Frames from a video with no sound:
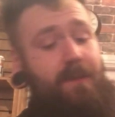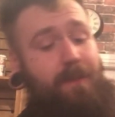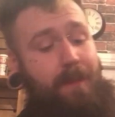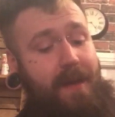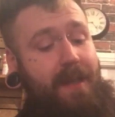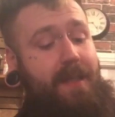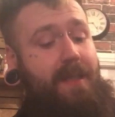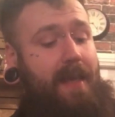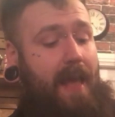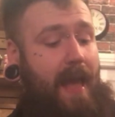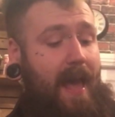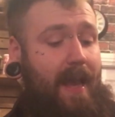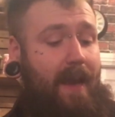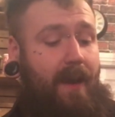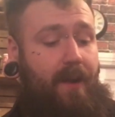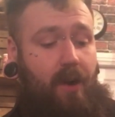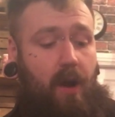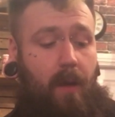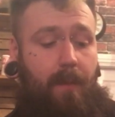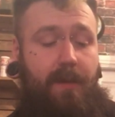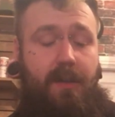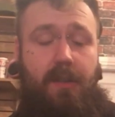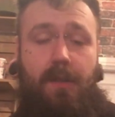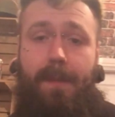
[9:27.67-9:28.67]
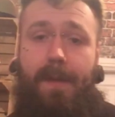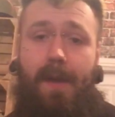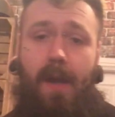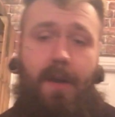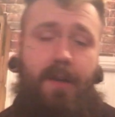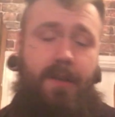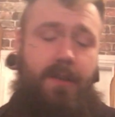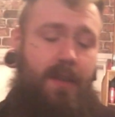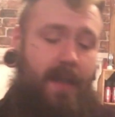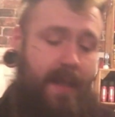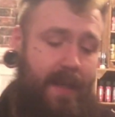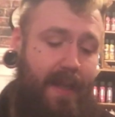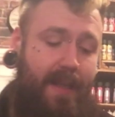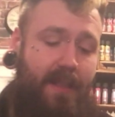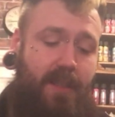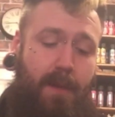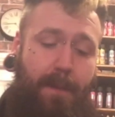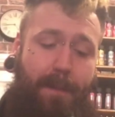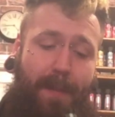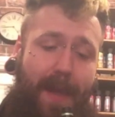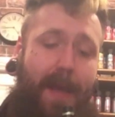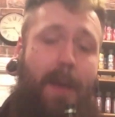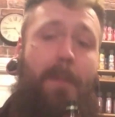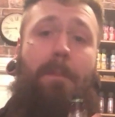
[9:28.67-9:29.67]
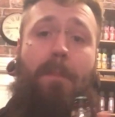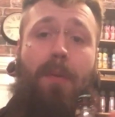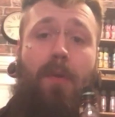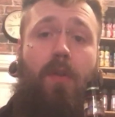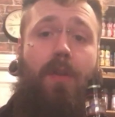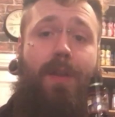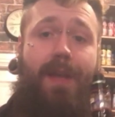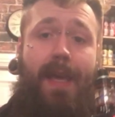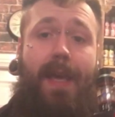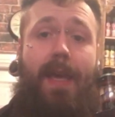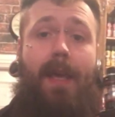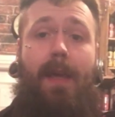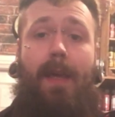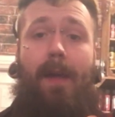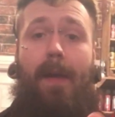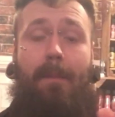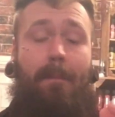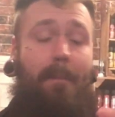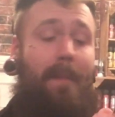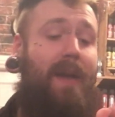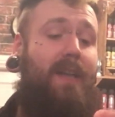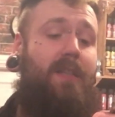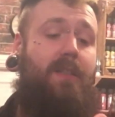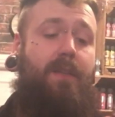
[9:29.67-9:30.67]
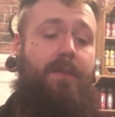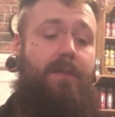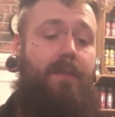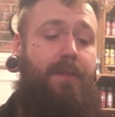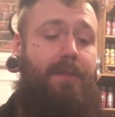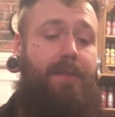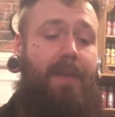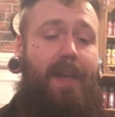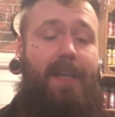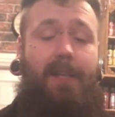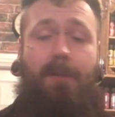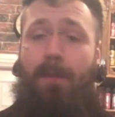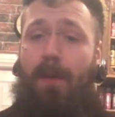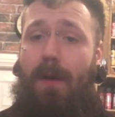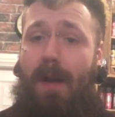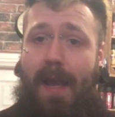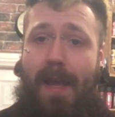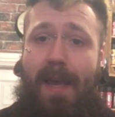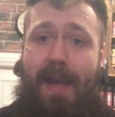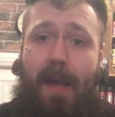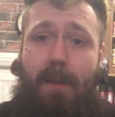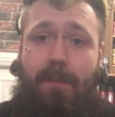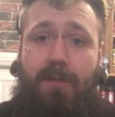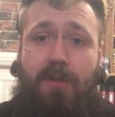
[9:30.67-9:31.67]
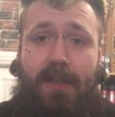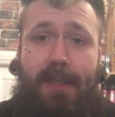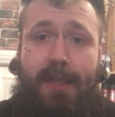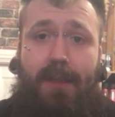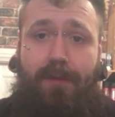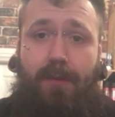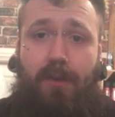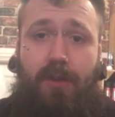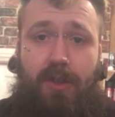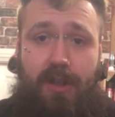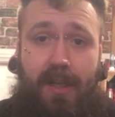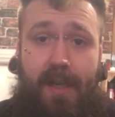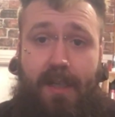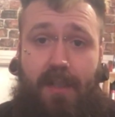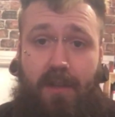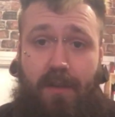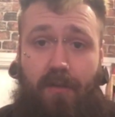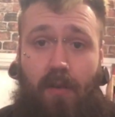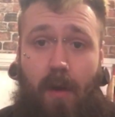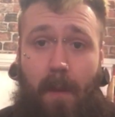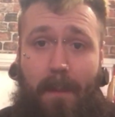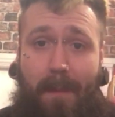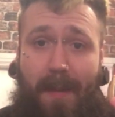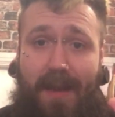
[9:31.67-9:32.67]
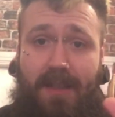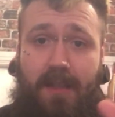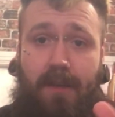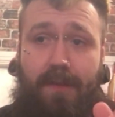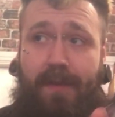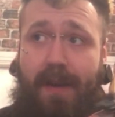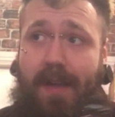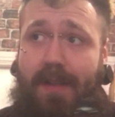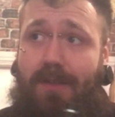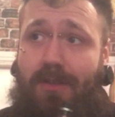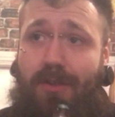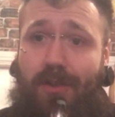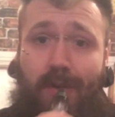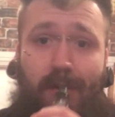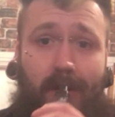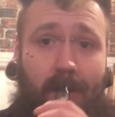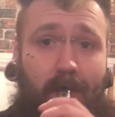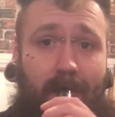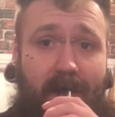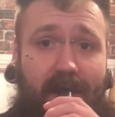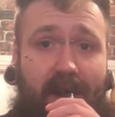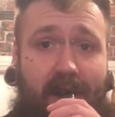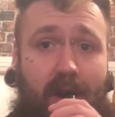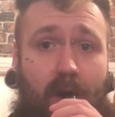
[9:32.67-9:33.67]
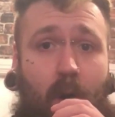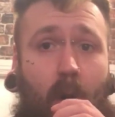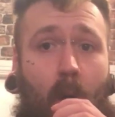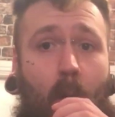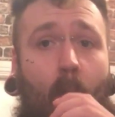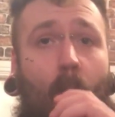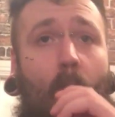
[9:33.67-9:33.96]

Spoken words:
it's pretty ergonomic, to be honest. It's a big, bulky, massive device, but like I'm 6'6" and I've got massive hands, you know what I mean?